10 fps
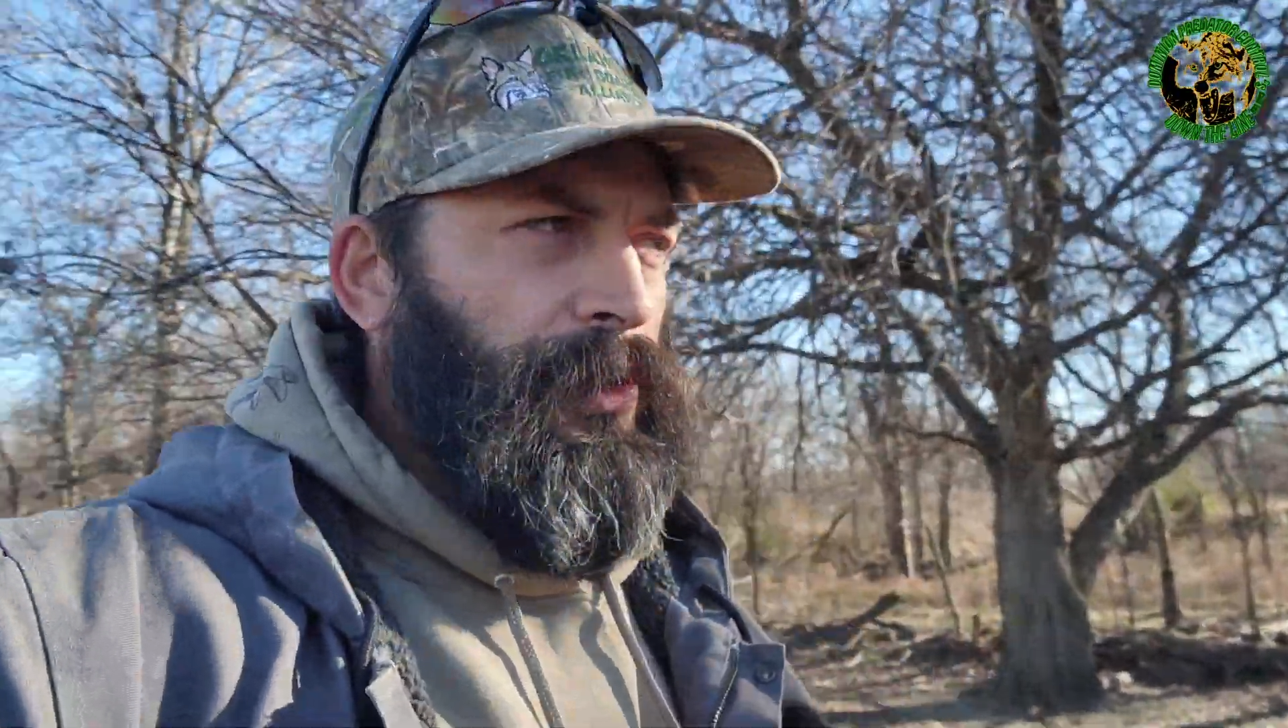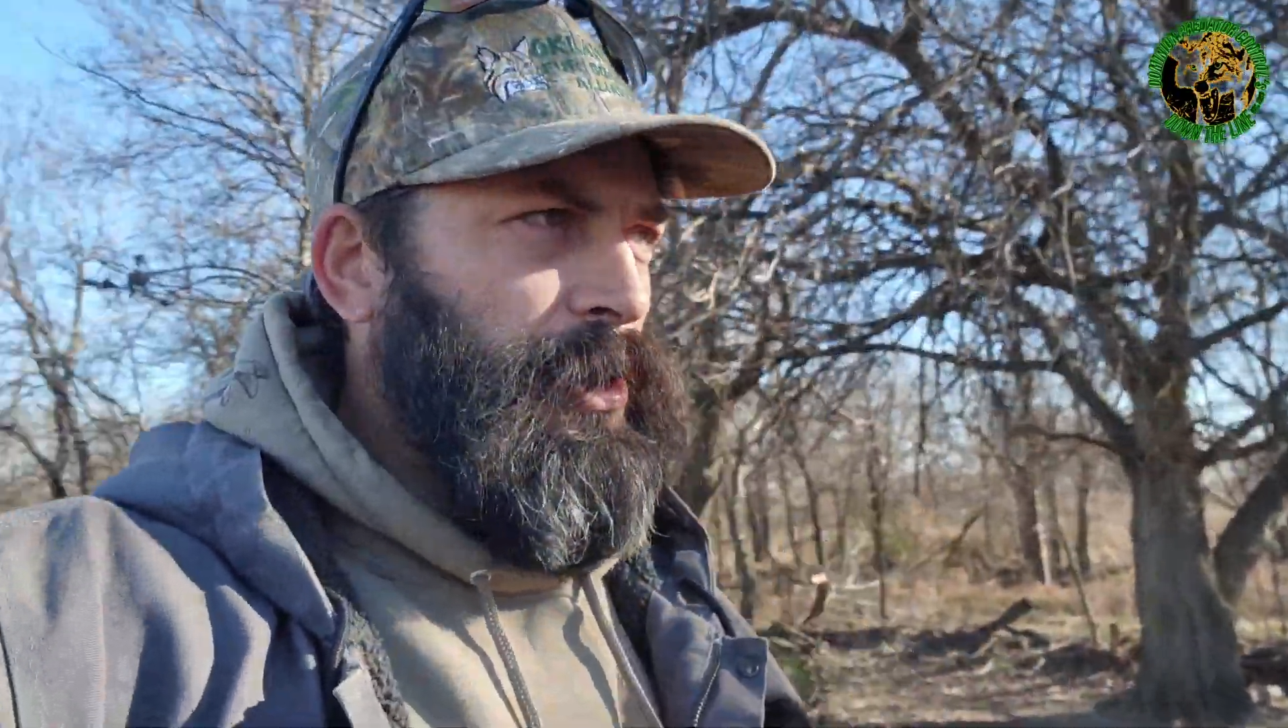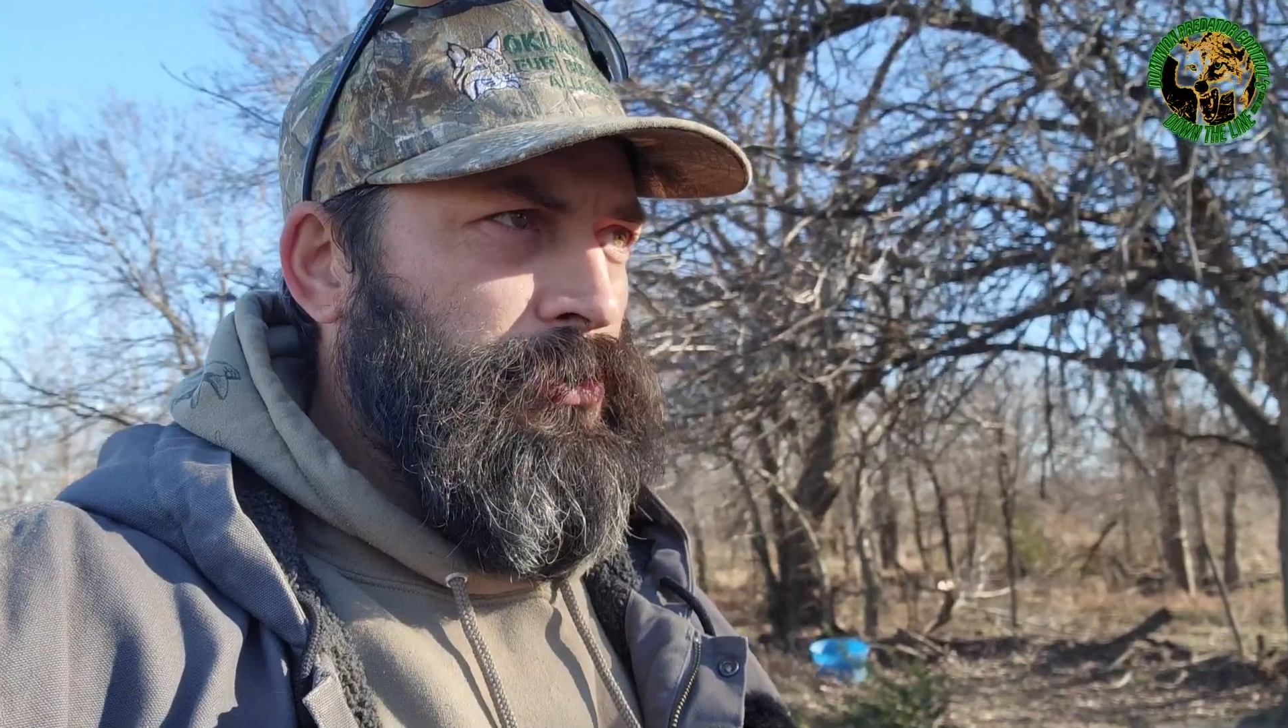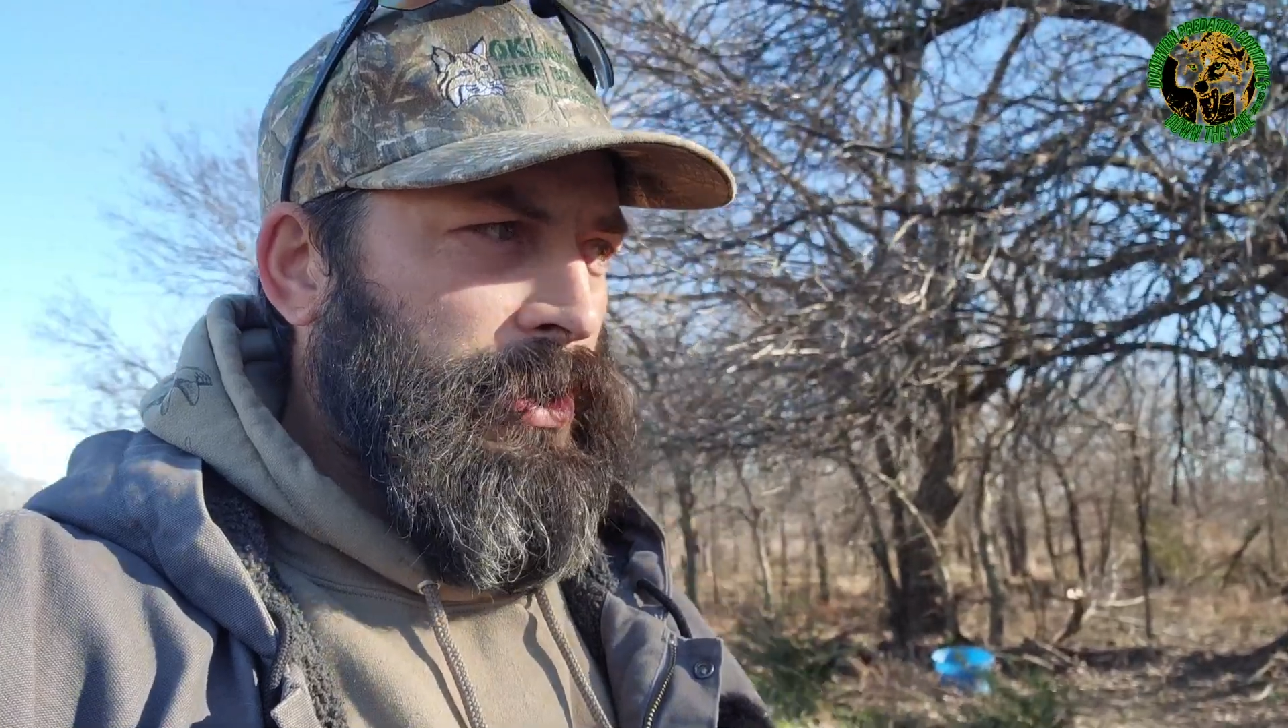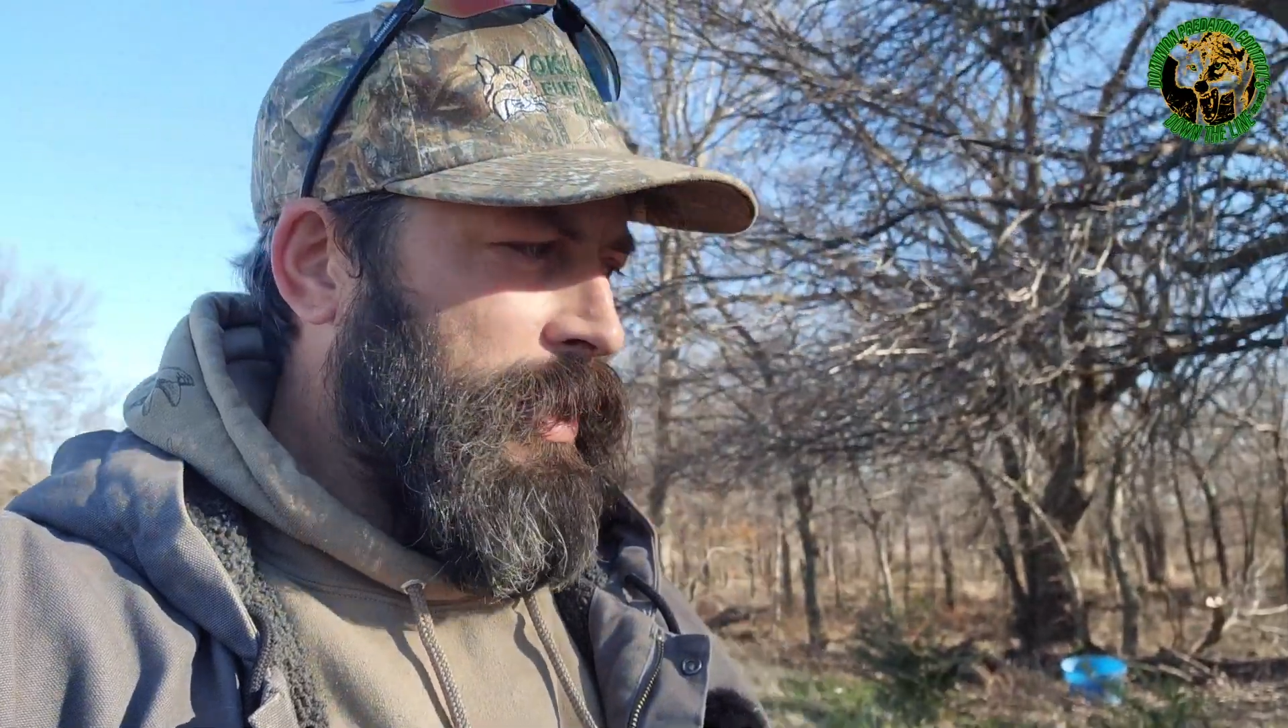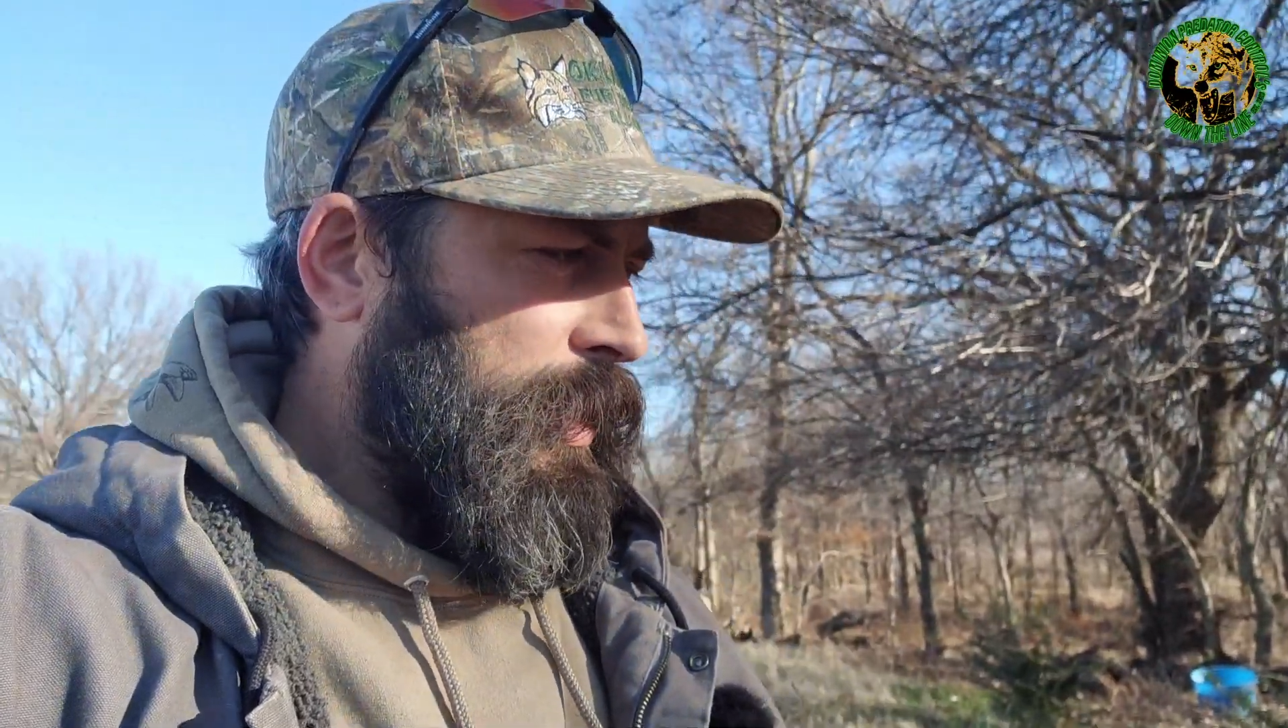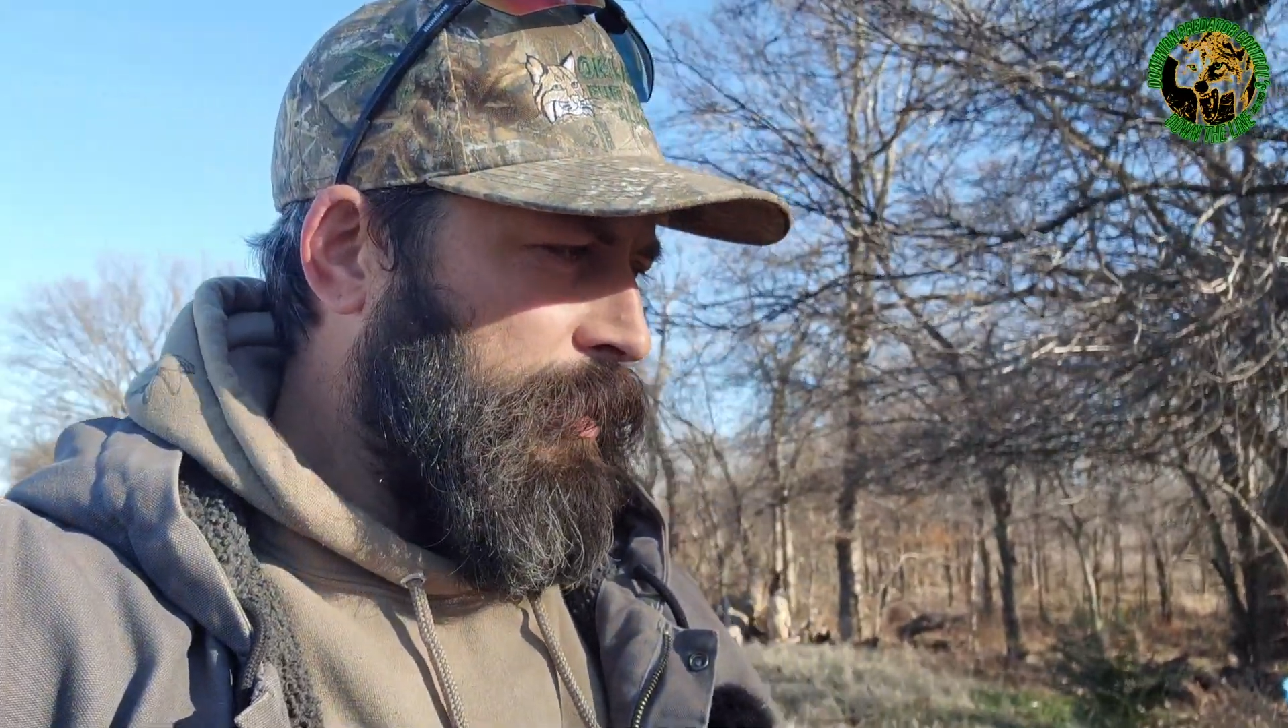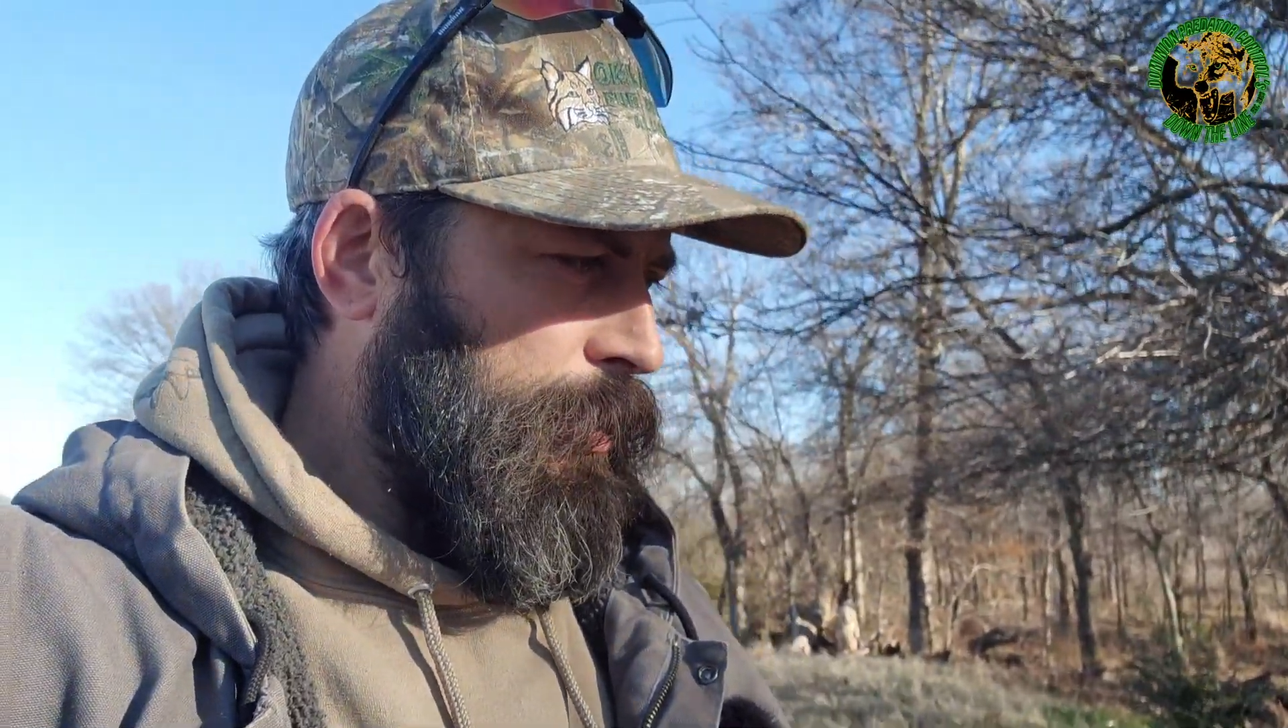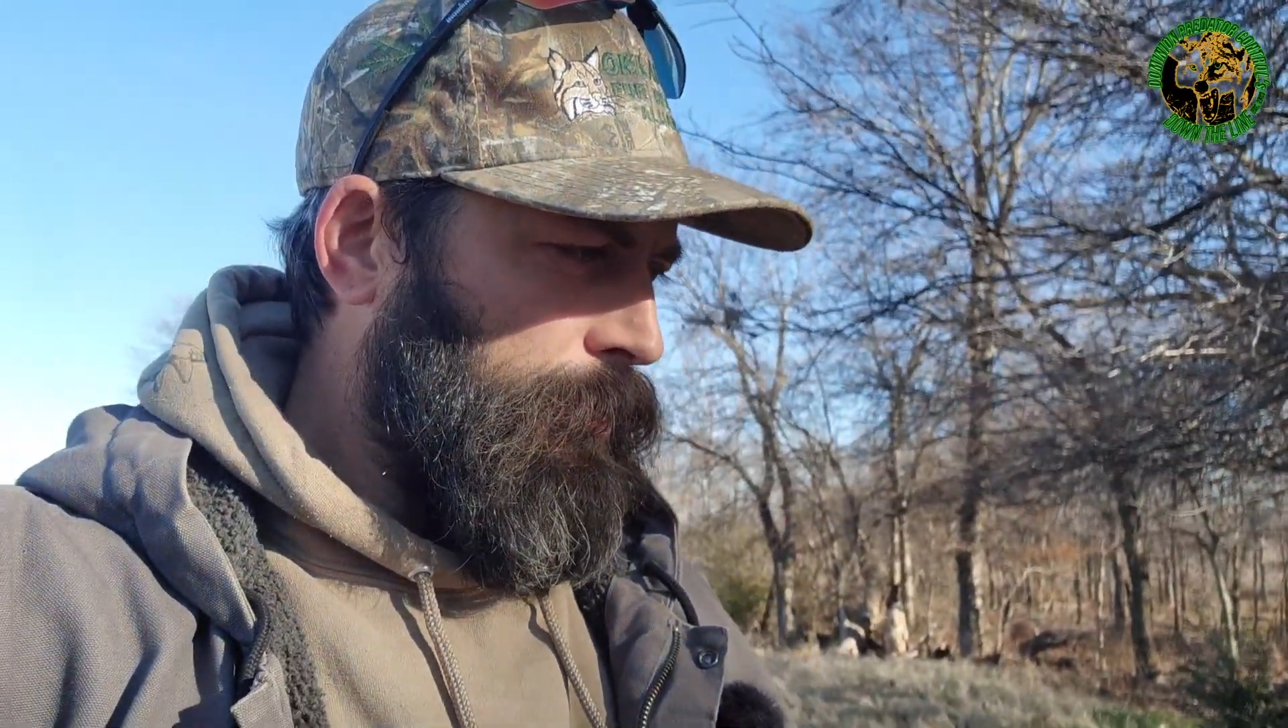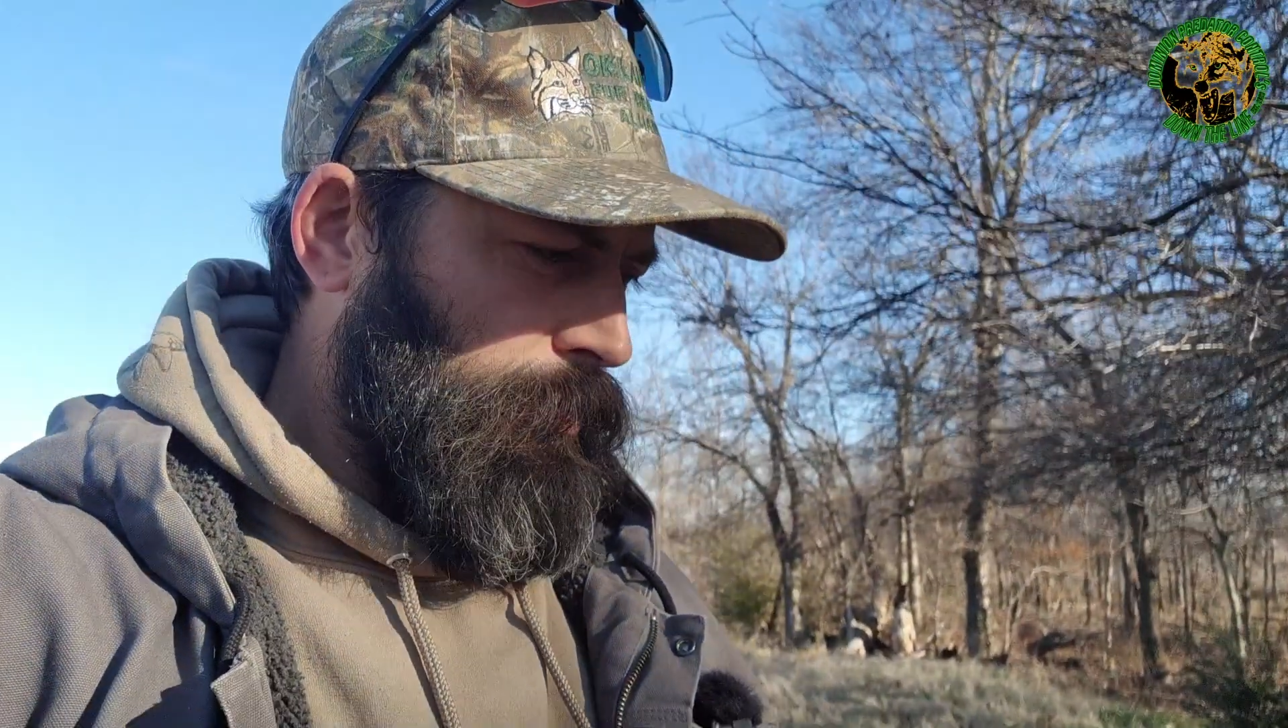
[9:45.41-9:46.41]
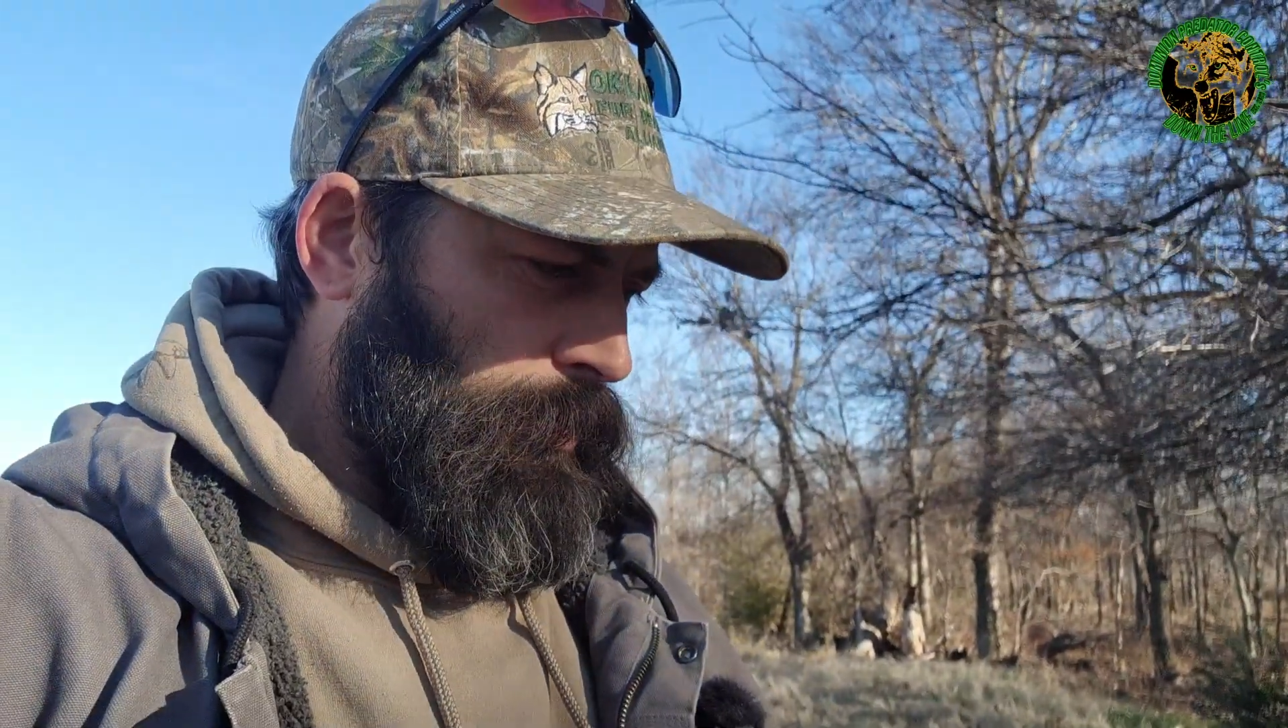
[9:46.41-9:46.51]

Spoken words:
entry. Hell, I don't know.